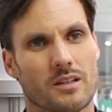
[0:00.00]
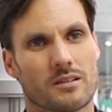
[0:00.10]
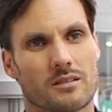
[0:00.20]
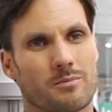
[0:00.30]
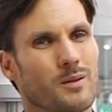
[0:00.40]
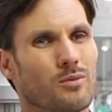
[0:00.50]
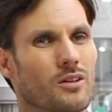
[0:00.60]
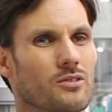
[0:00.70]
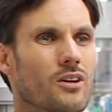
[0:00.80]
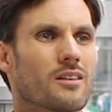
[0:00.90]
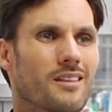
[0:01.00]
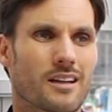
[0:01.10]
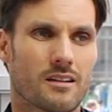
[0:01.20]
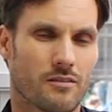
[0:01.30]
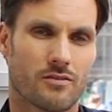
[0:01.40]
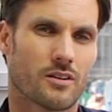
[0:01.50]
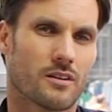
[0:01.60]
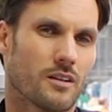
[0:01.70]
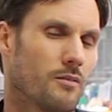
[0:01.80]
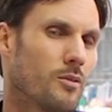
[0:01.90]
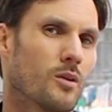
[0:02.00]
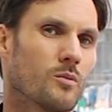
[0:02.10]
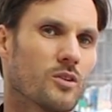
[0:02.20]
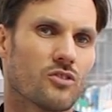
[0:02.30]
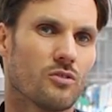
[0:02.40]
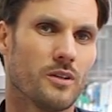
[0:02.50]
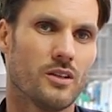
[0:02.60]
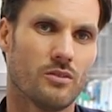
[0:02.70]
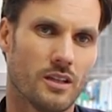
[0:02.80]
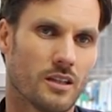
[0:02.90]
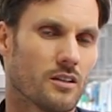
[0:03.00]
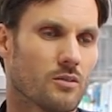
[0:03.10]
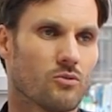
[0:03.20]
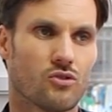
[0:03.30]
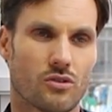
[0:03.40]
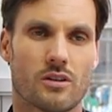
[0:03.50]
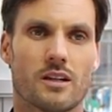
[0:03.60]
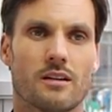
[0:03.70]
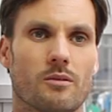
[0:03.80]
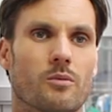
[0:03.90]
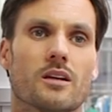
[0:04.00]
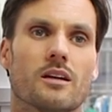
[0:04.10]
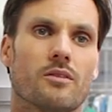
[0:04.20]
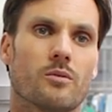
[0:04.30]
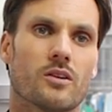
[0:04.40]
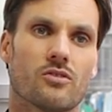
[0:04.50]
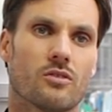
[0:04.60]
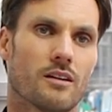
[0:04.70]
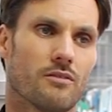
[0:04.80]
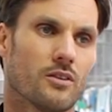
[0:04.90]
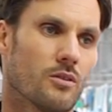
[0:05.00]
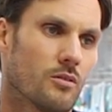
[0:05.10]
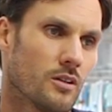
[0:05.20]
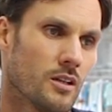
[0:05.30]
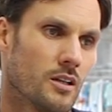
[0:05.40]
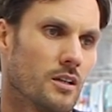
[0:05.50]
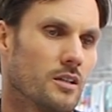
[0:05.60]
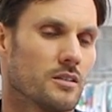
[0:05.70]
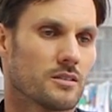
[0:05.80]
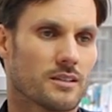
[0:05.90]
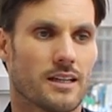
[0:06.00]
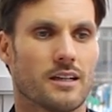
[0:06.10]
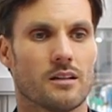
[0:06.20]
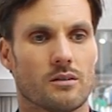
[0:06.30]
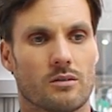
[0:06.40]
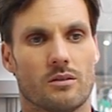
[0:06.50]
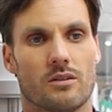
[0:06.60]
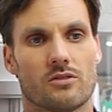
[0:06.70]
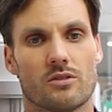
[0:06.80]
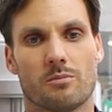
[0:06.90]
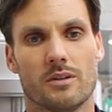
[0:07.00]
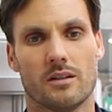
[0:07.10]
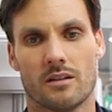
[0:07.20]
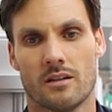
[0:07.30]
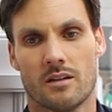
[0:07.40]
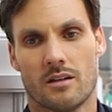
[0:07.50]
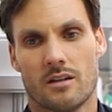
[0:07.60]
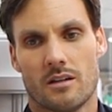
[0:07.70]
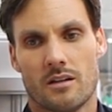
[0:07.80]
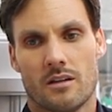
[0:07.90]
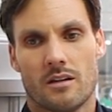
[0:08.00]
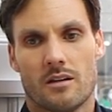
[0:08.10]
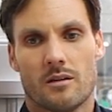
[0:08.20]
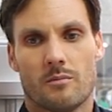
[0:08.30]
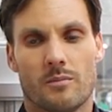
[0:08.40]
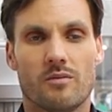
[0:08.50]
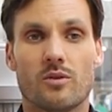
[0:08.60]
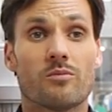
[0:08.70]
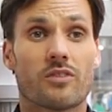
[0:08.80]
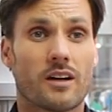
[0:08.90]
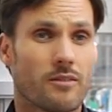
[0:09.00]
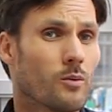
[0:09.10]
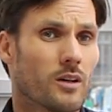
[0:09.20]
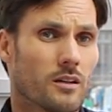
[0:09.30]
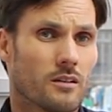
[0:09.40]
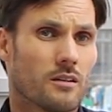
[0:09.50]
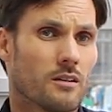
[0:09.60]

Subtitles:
Because people are not that different. Everyone wants to be unique, sure, and everyone should have their own style, or there should be room for everyone.